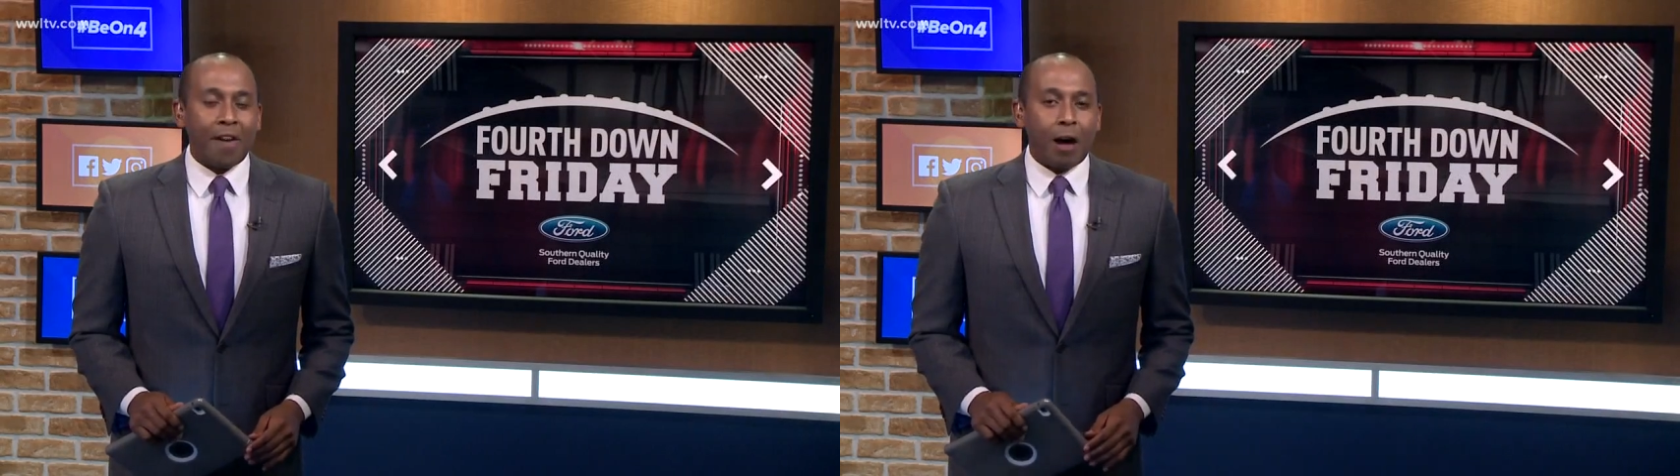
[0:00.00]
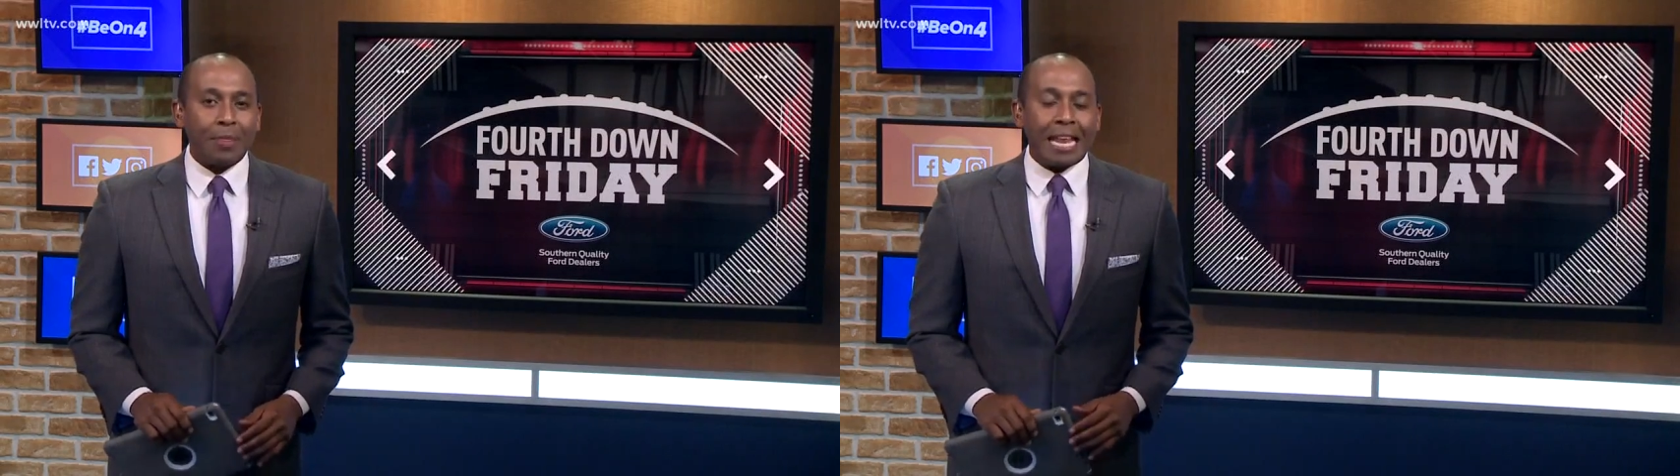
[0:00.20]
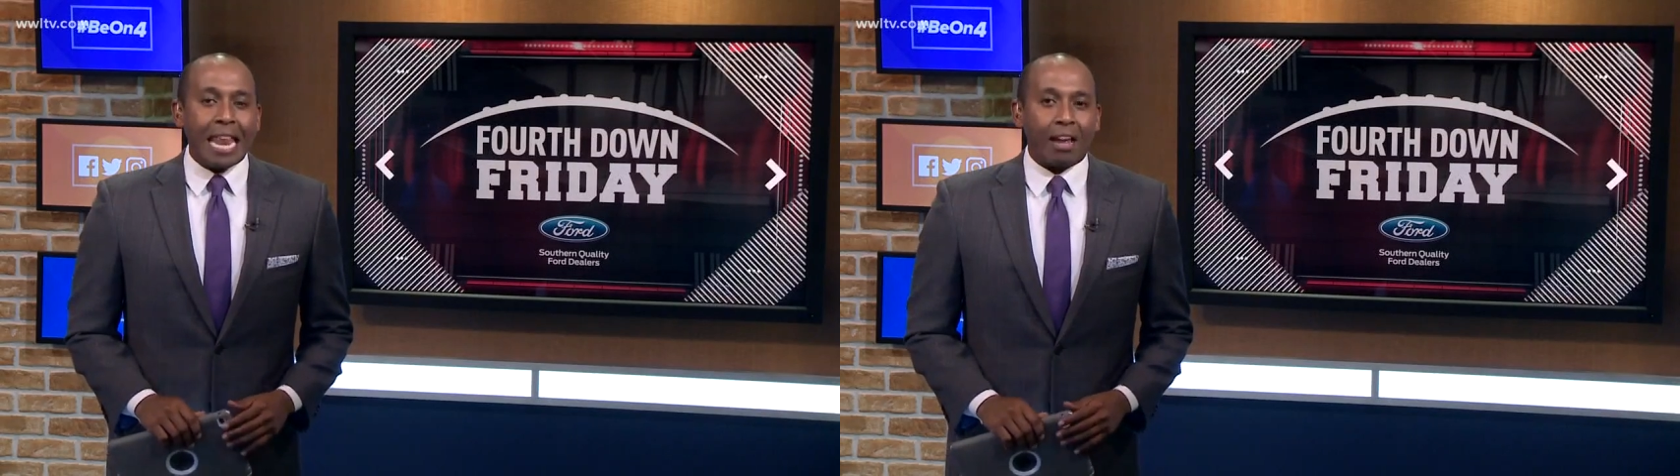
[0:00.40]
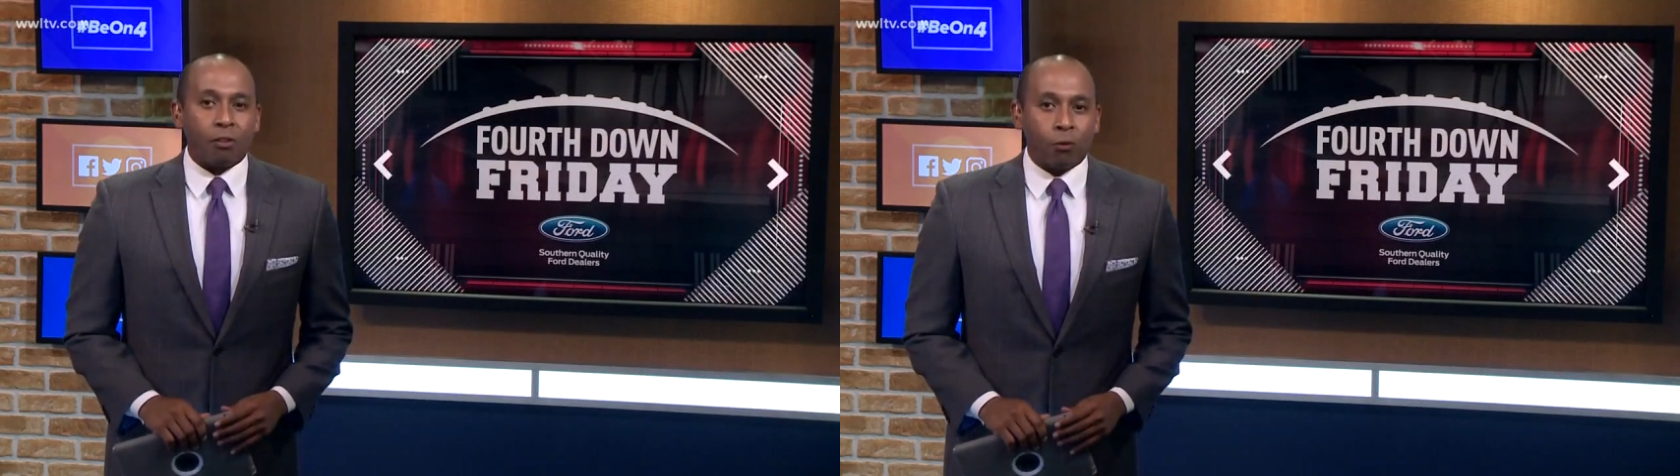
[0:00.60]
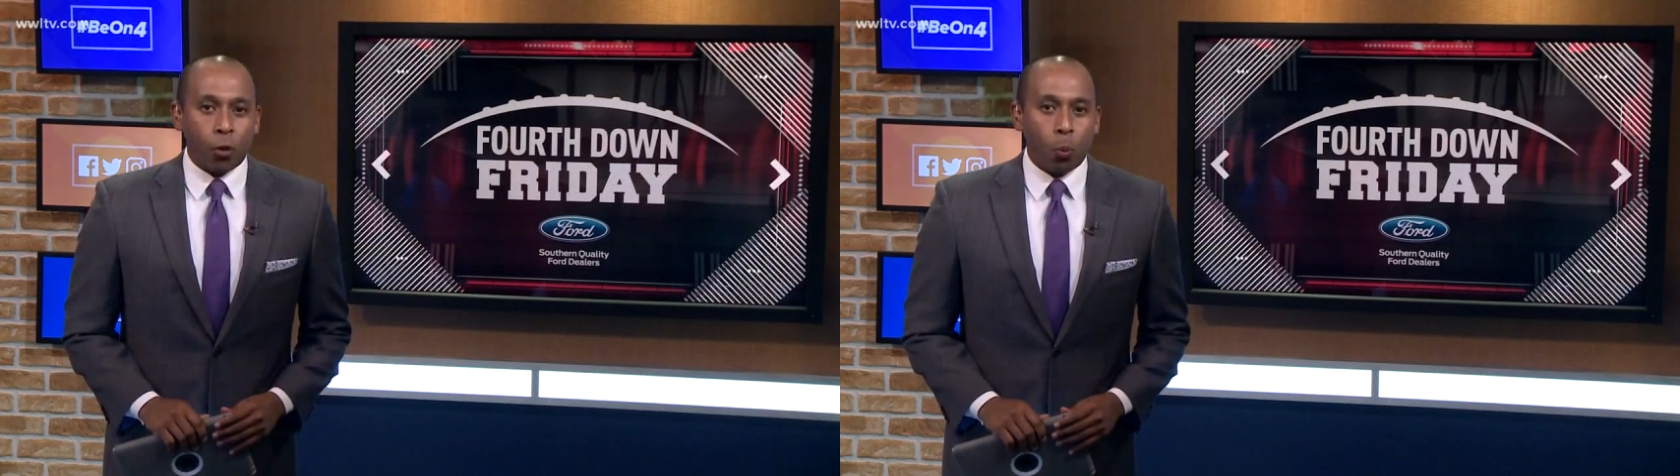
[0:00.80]
out in the
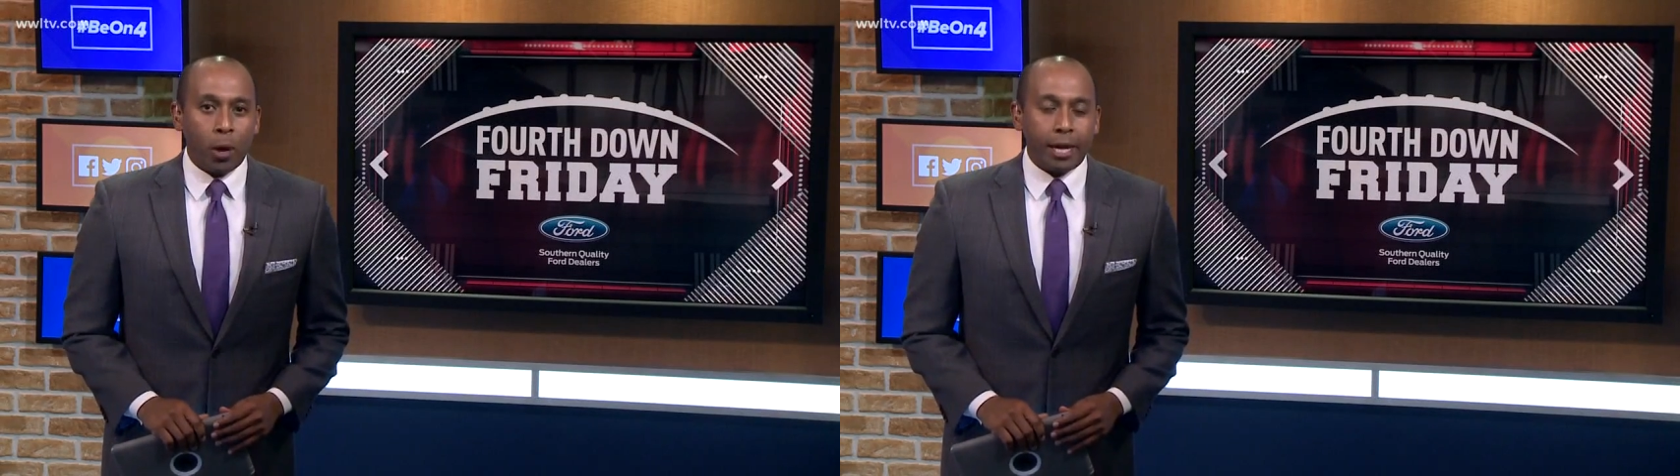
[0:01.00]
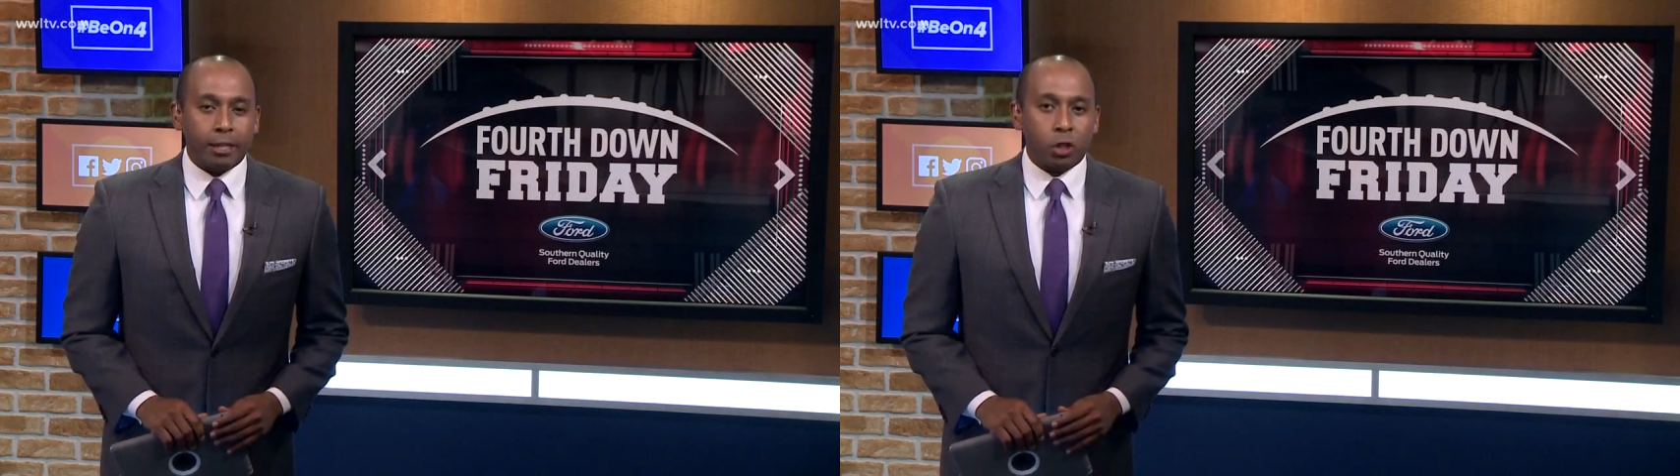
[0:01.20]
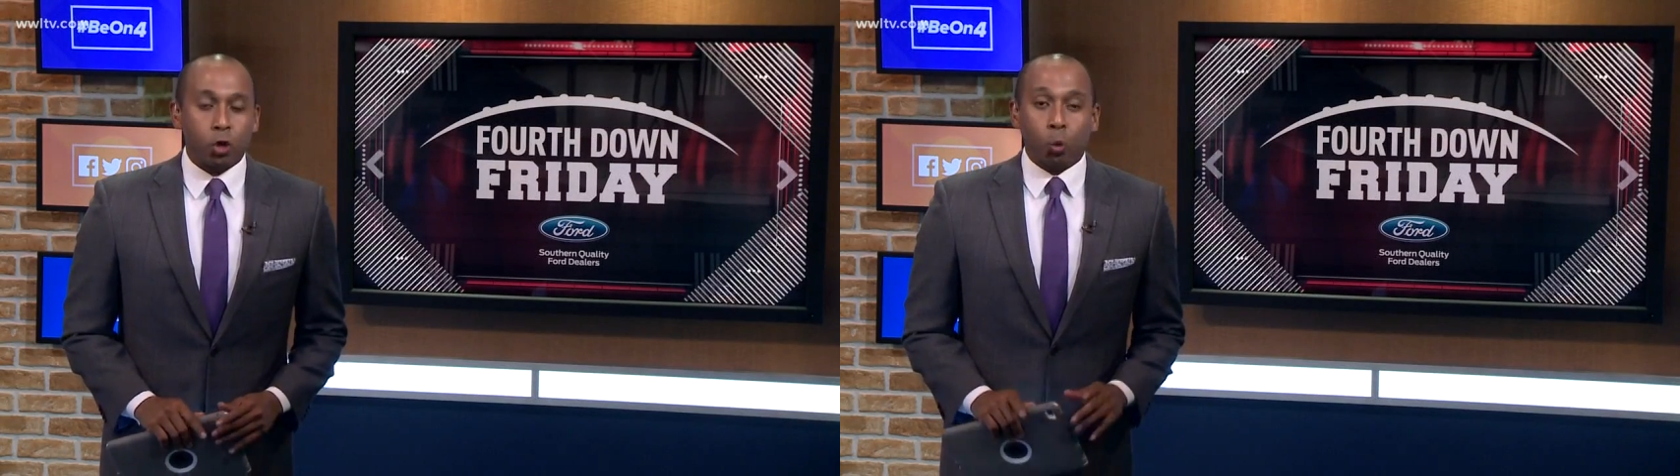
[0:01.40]
next few weeks.